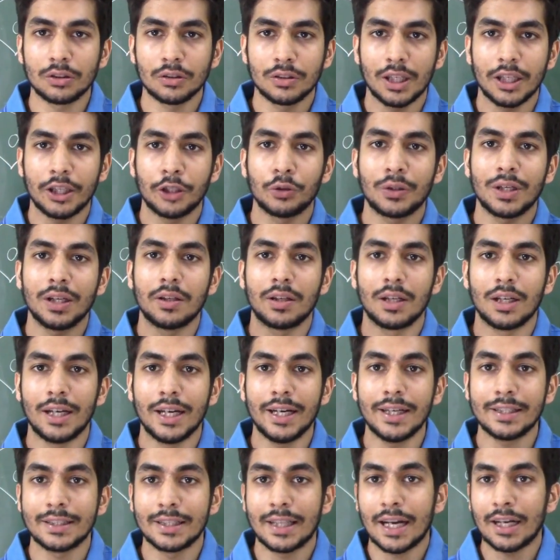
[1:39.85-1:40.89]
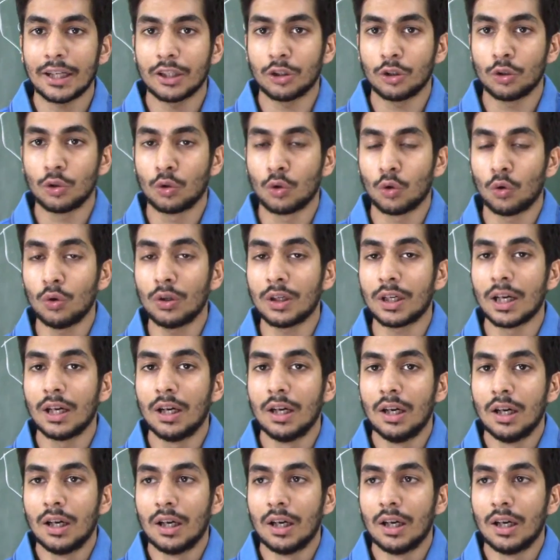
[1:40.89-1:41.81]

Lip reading: so that you can relate that you don't